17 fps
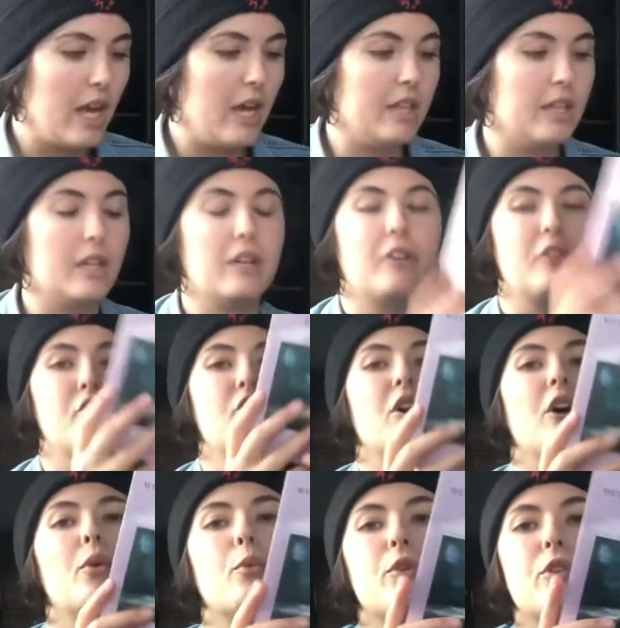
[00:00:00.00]
then I also
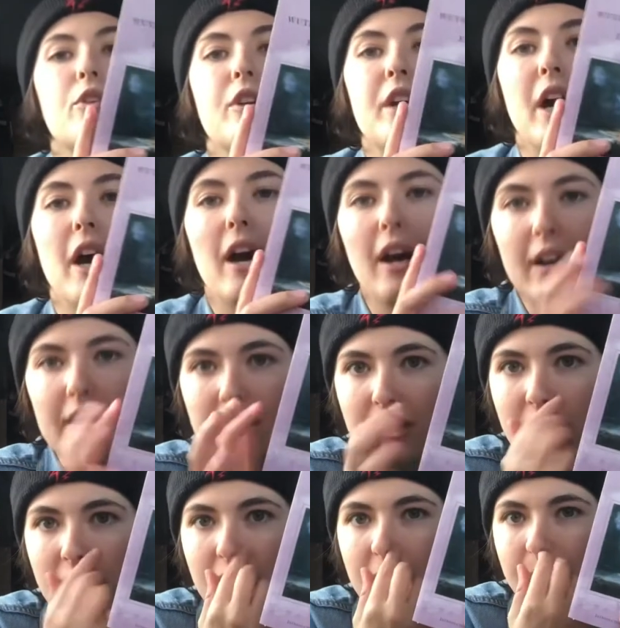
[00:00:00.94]
got Wuthering
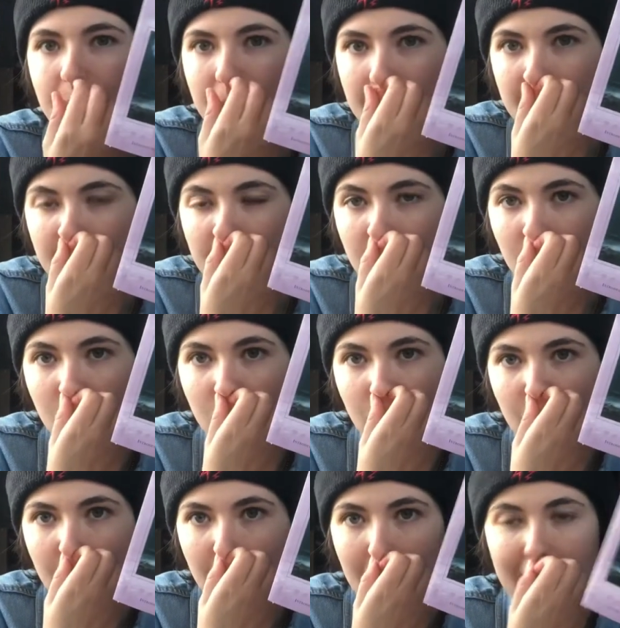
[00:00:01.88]
Heights because it's also a
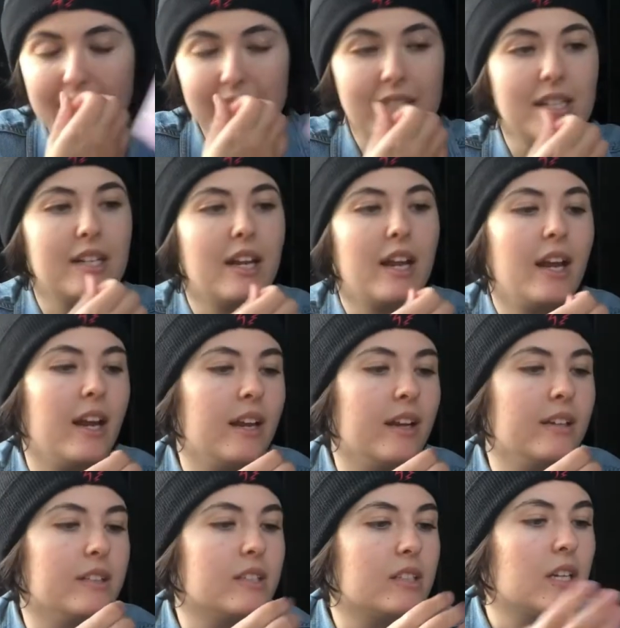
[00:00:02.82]
classic
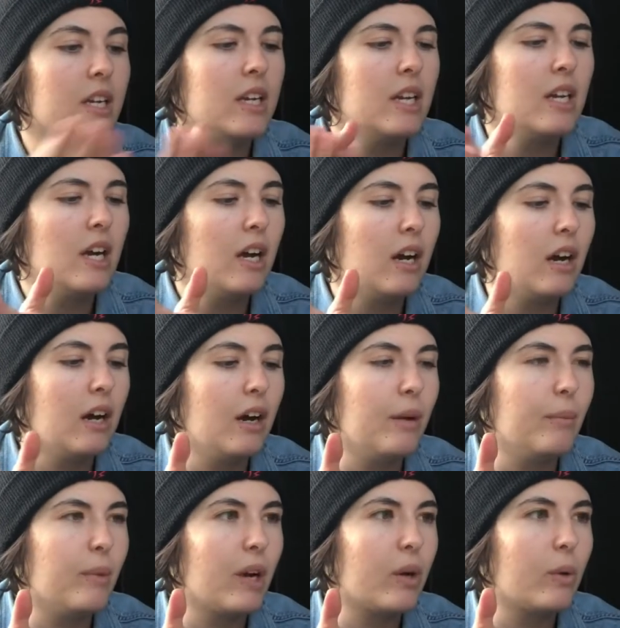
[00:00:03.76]
and
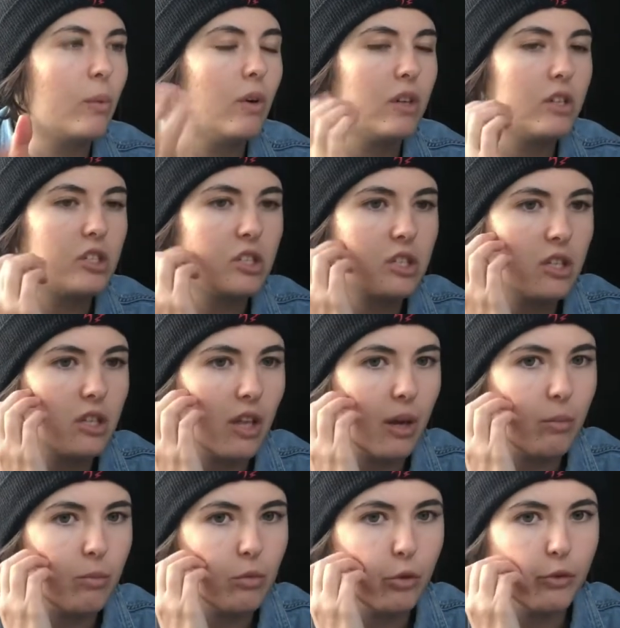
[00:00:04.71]
um, I watched
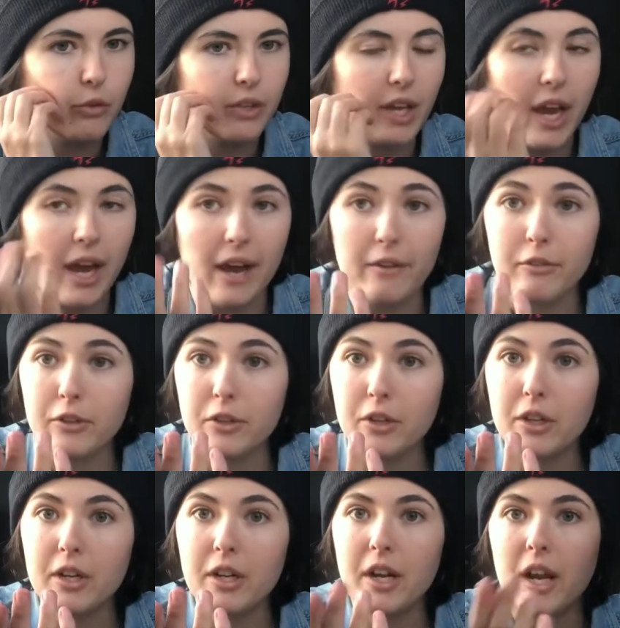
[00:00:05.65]
that movie
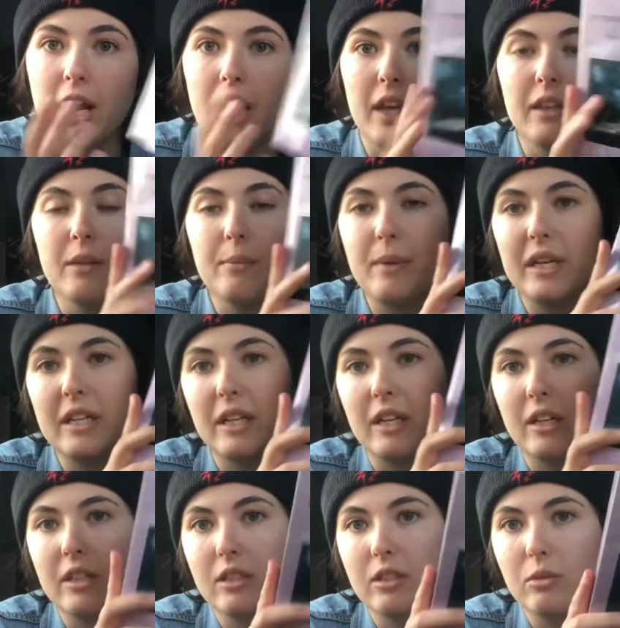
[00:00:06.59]
after and the main
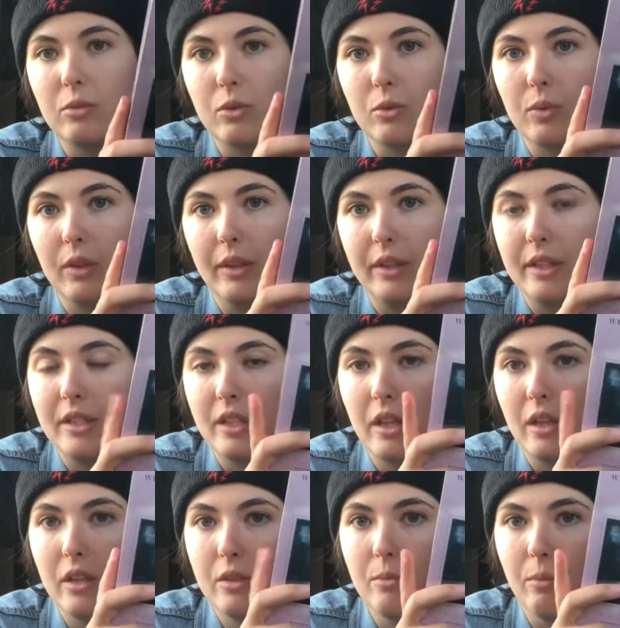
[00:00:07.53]
character was really into
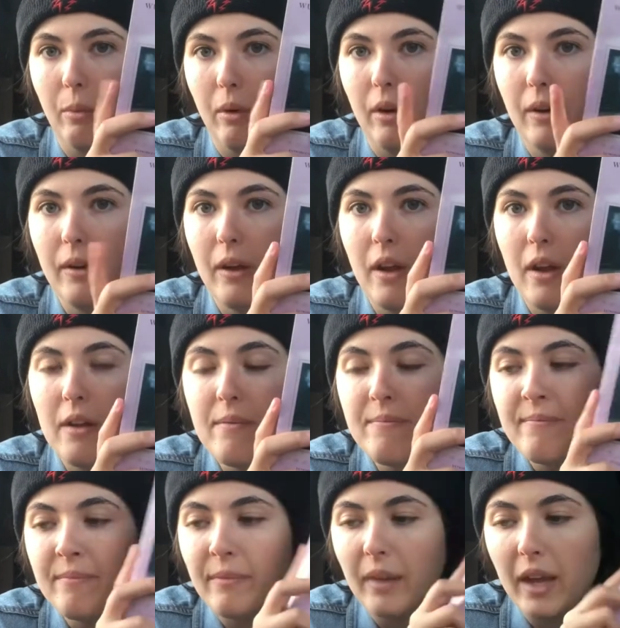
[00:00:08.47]
this book
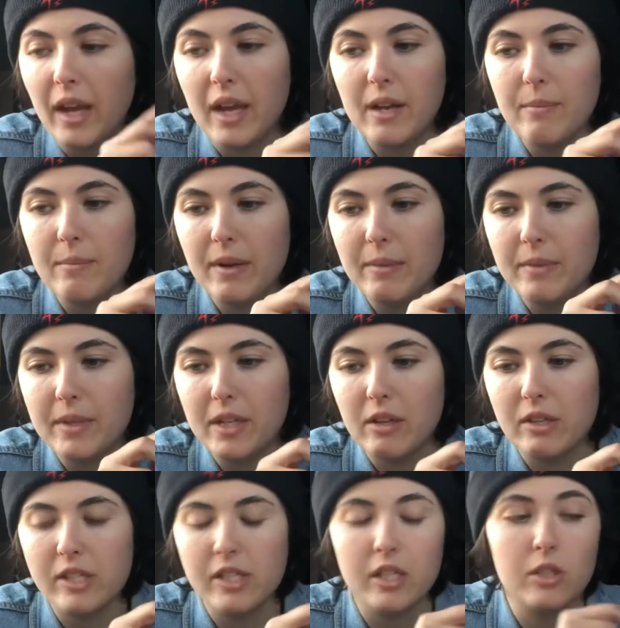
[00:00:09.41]
and it made me
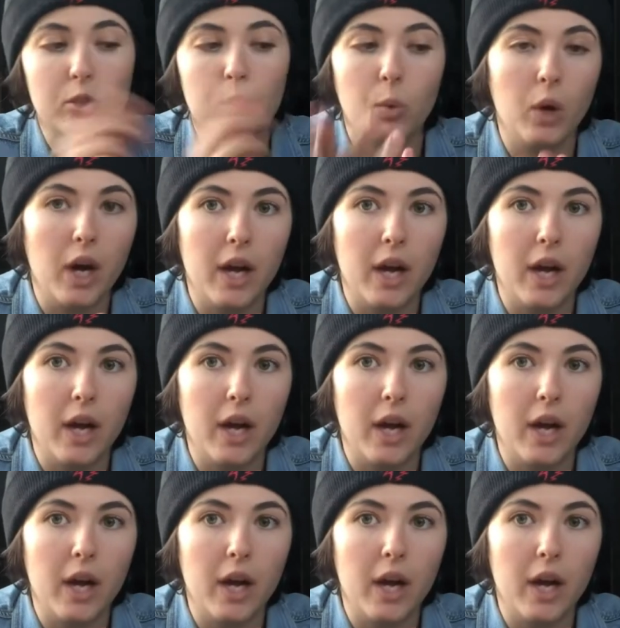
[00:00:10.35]
curious as to why.